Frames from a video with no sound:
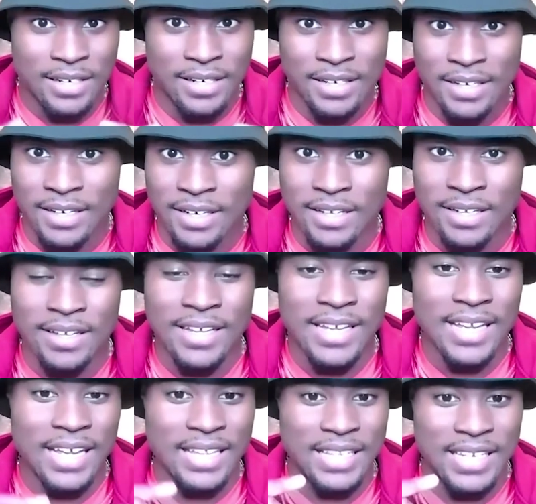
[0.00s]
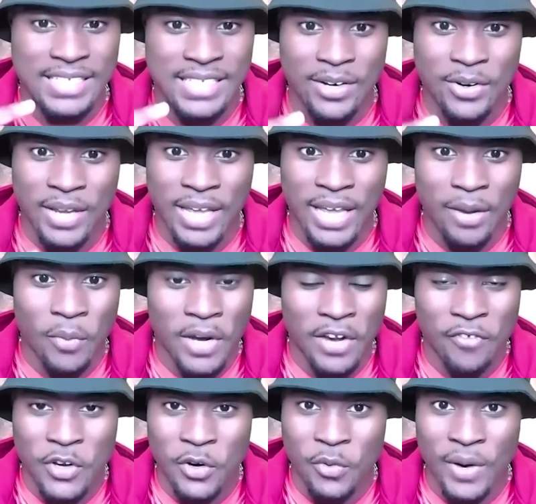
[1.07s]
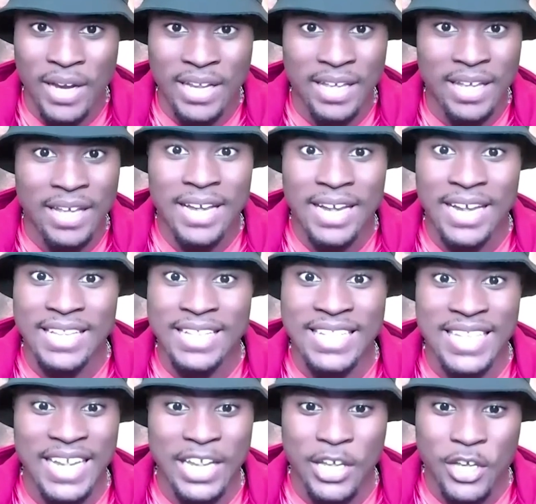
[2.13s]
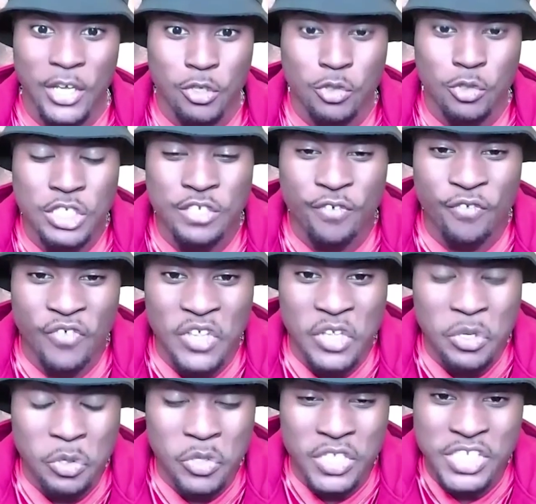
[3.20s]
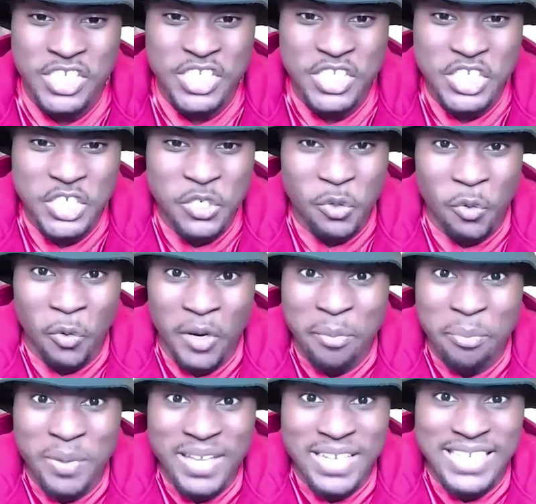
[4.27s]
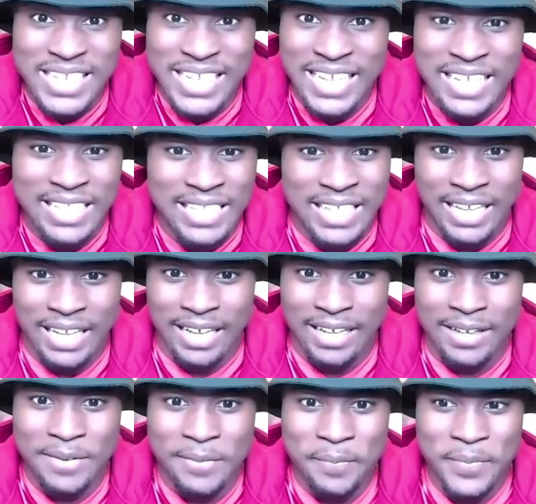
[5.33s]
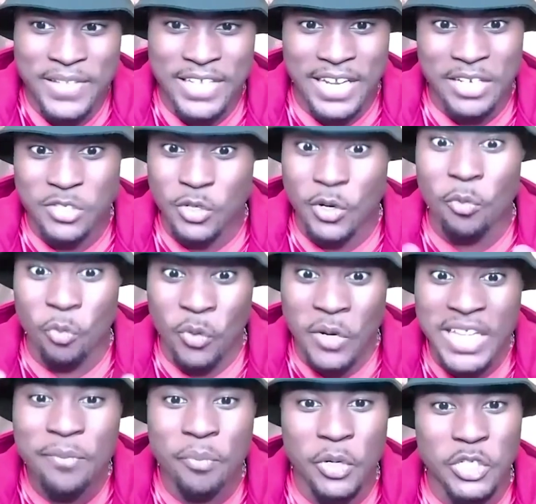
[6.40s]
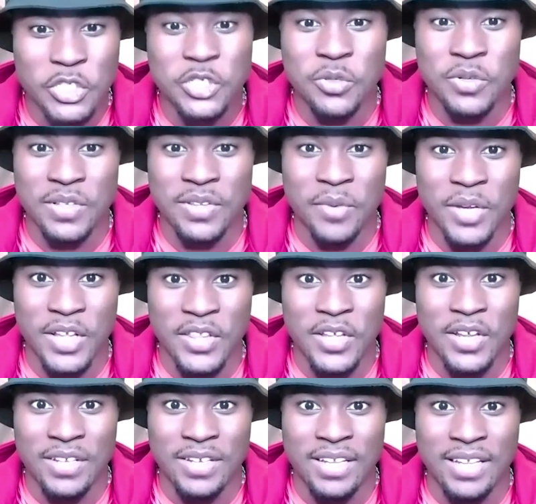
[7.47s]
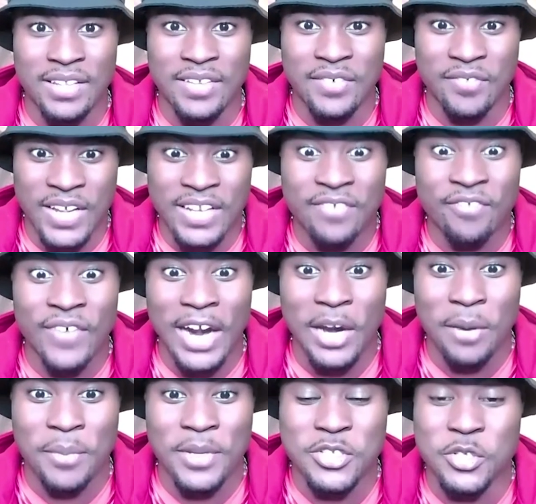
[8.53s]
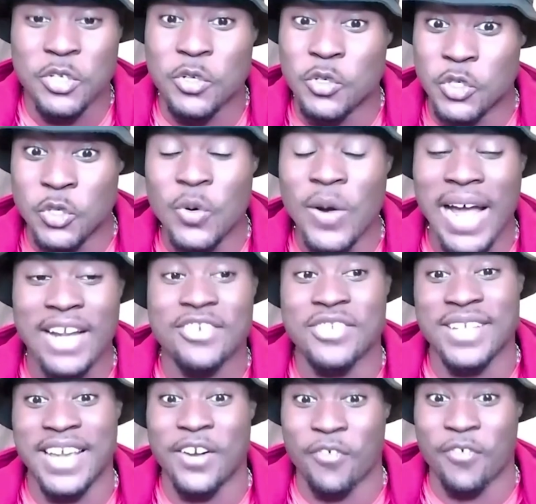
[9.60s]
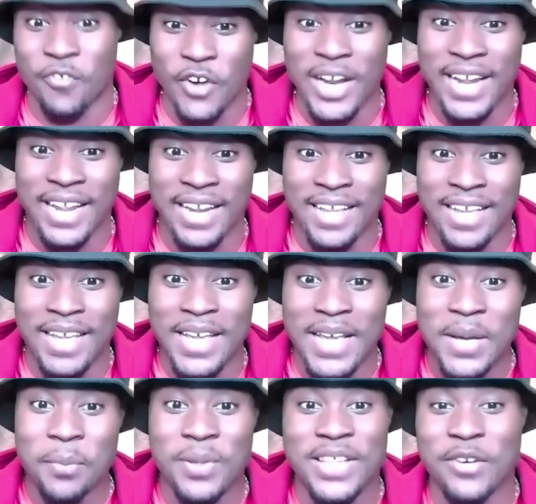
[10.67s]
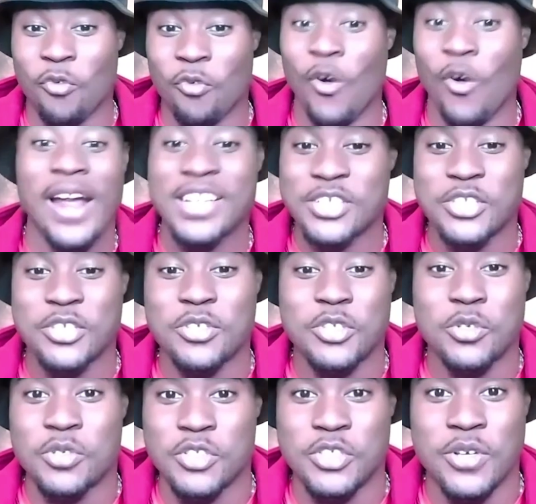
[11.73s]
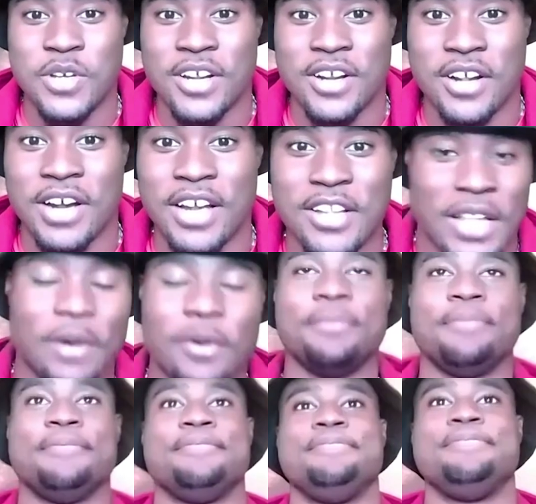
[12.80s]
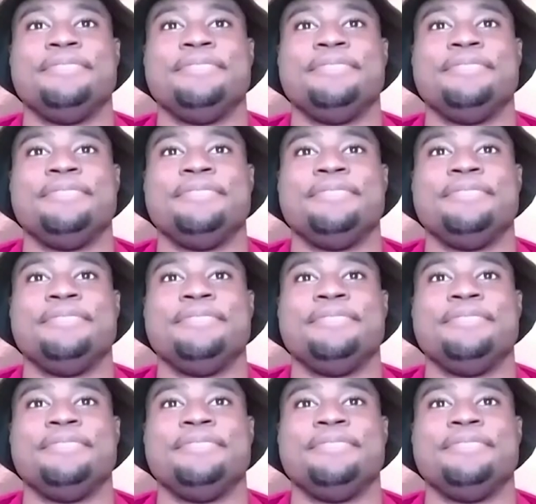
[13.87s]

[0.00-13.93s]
okay, whenever you're ready." And then like you just feel this creepy tingling yeah. And so it really puts you in the in, in, in the environment. So you do actually get afraid, but then right as, as soon as you hear cut, you're like, oh,